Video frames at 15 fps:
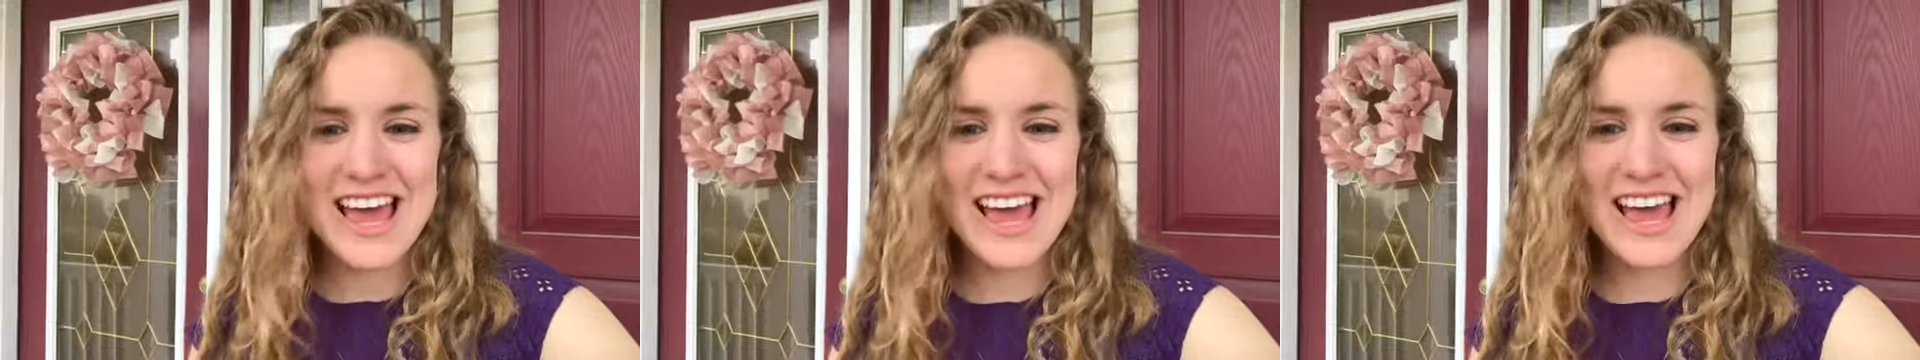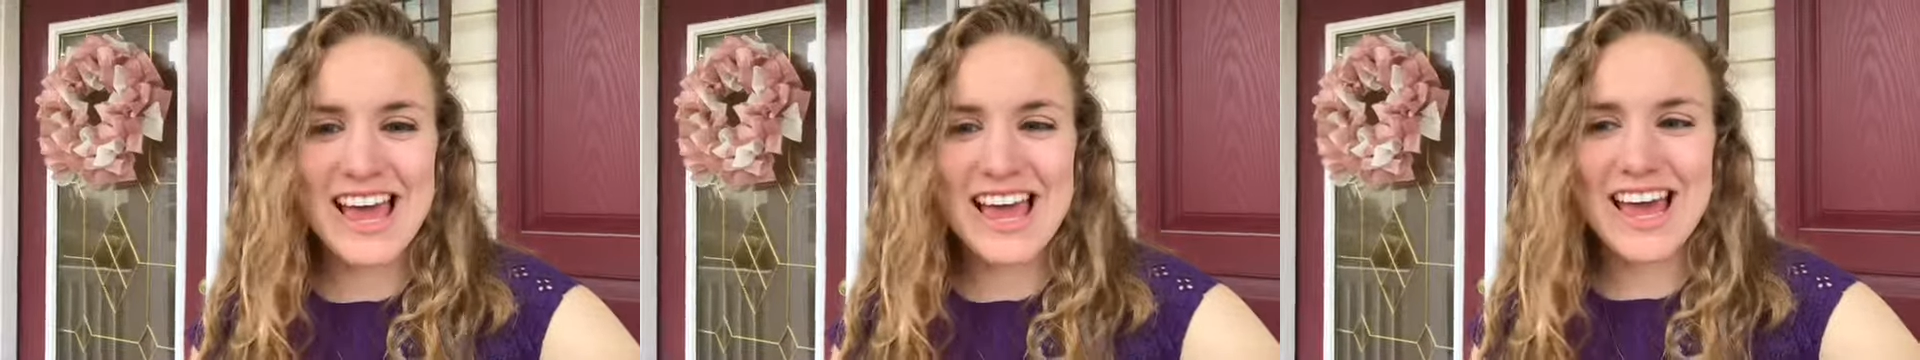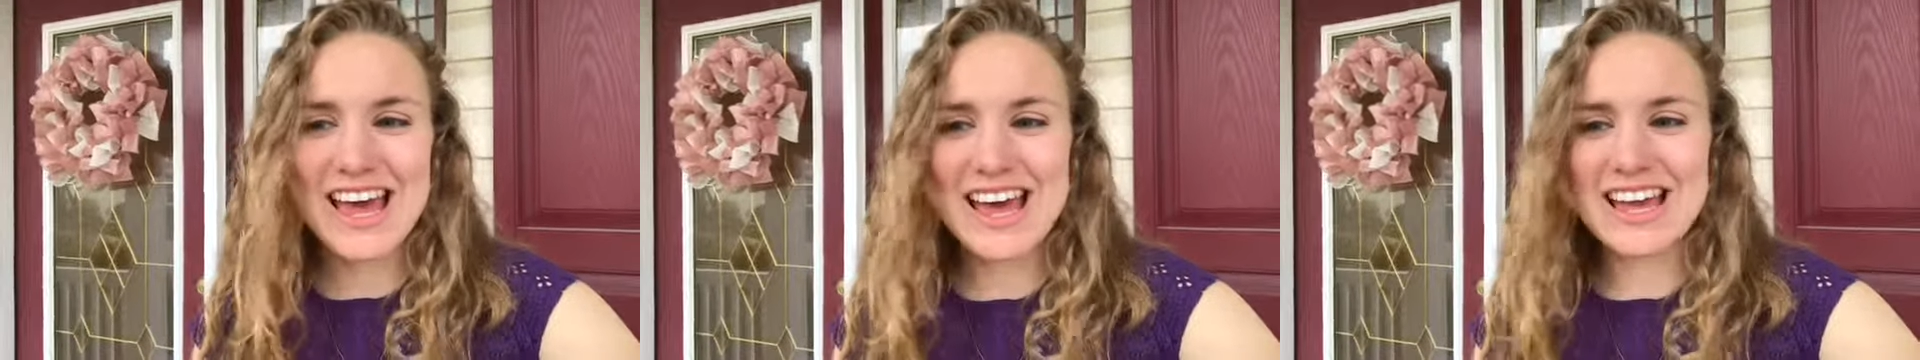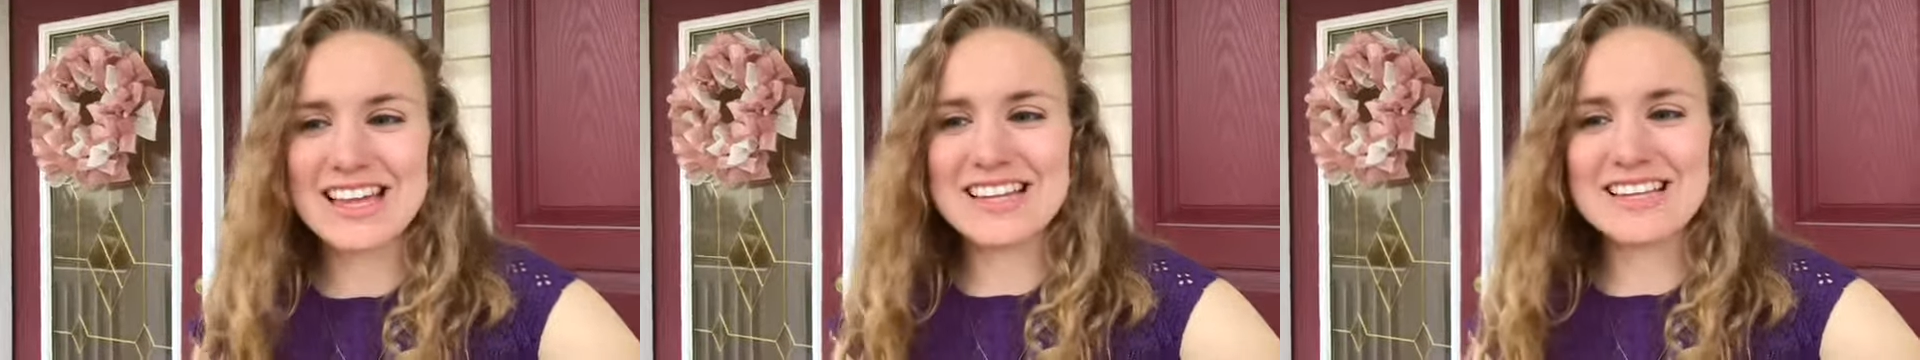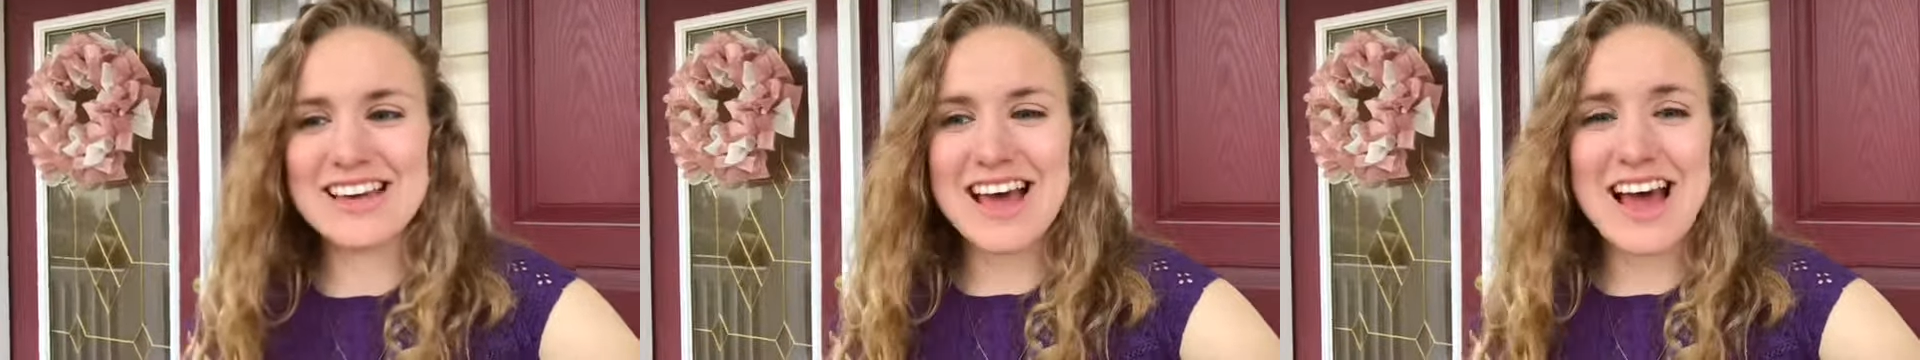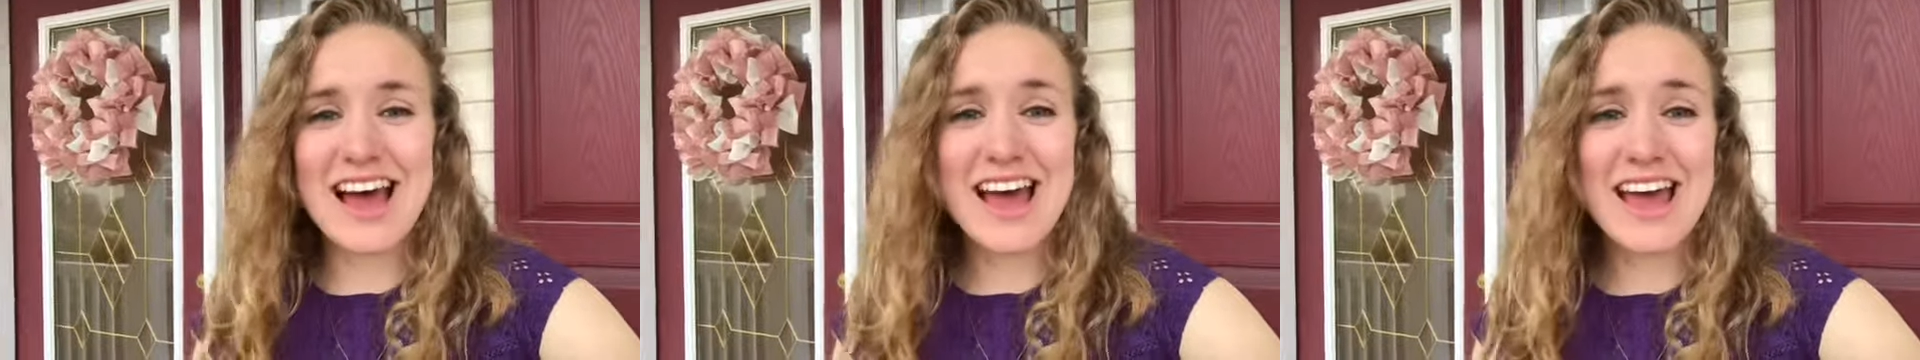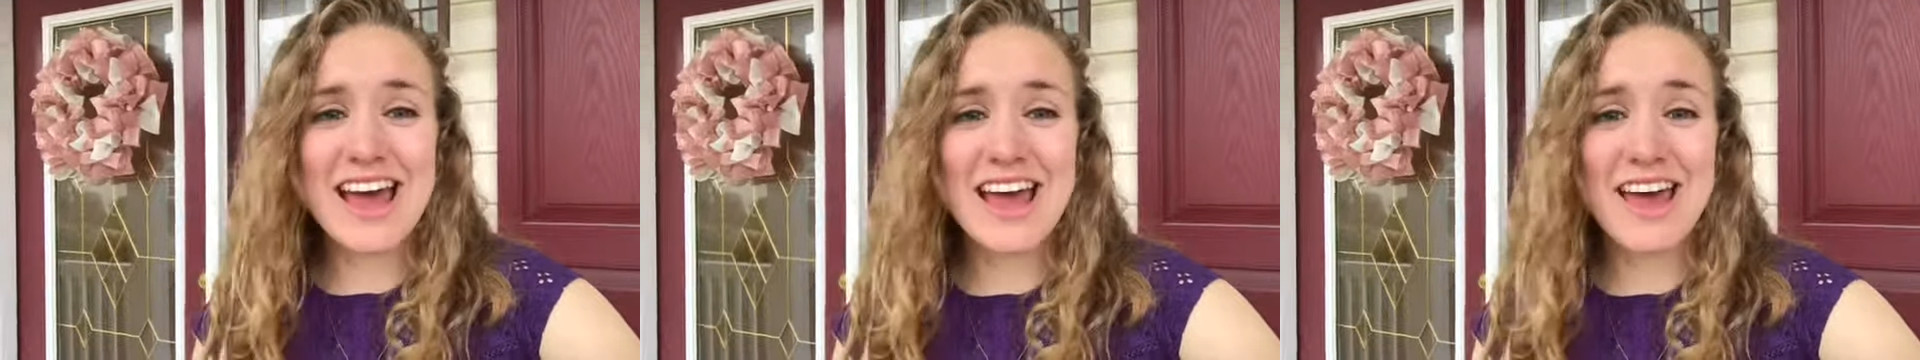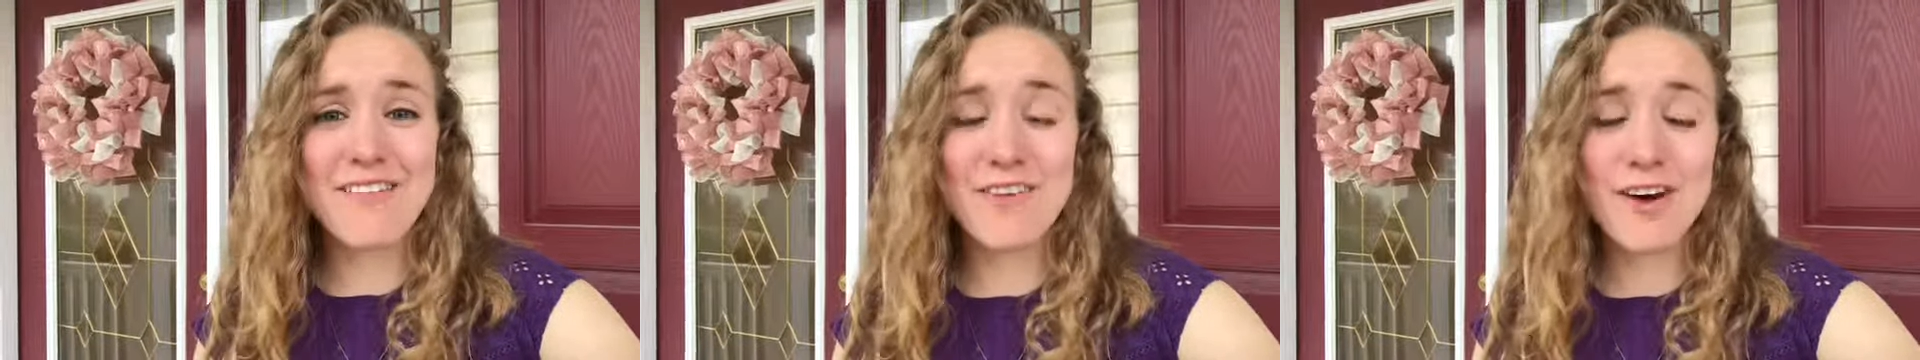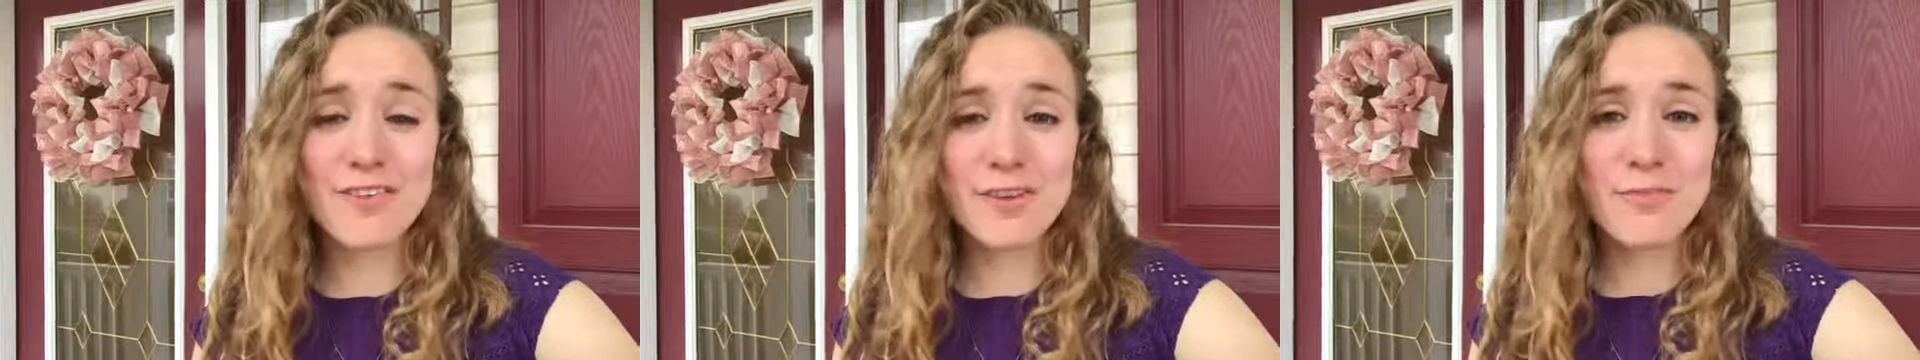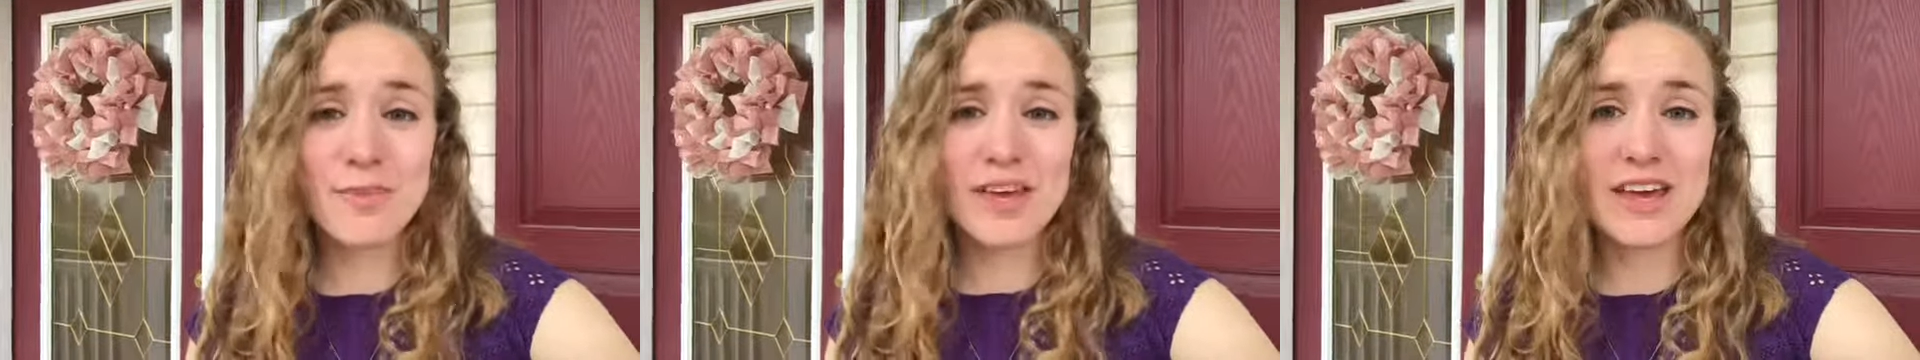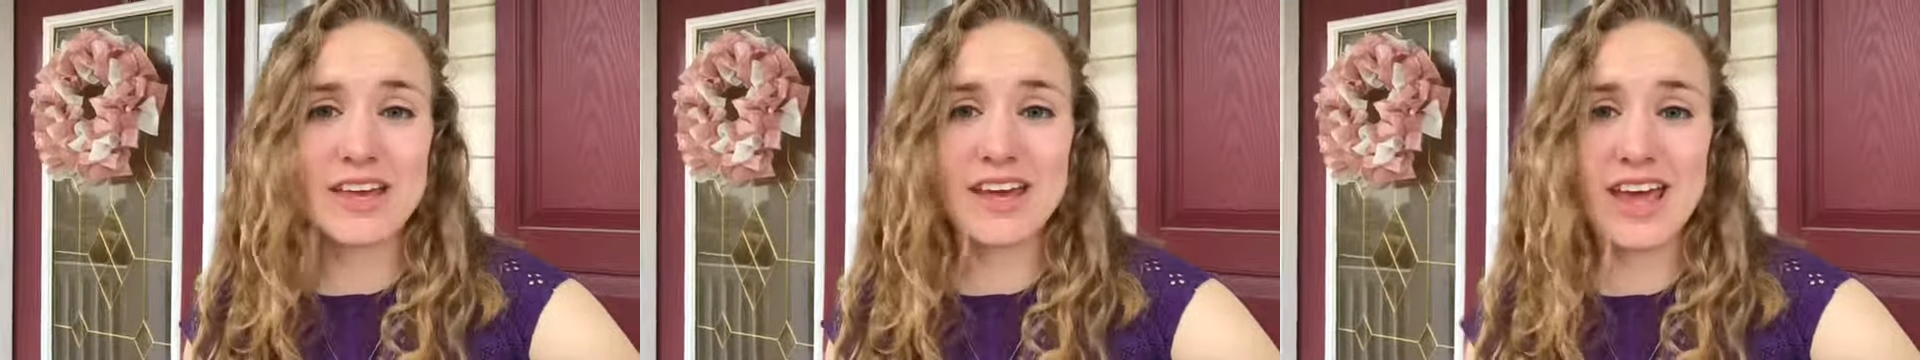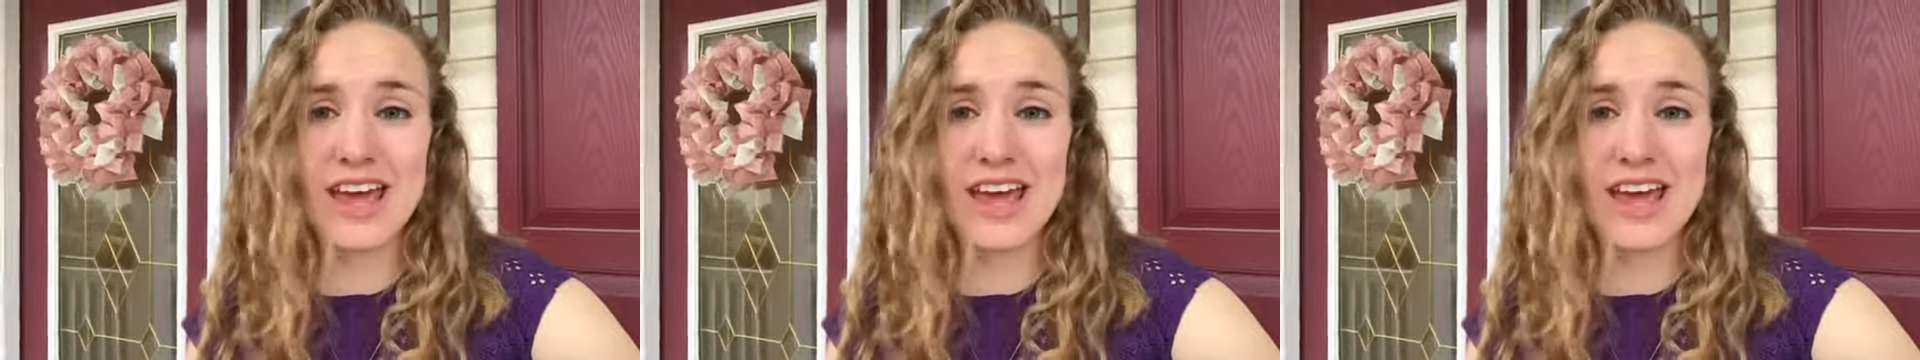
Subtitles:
and I have also been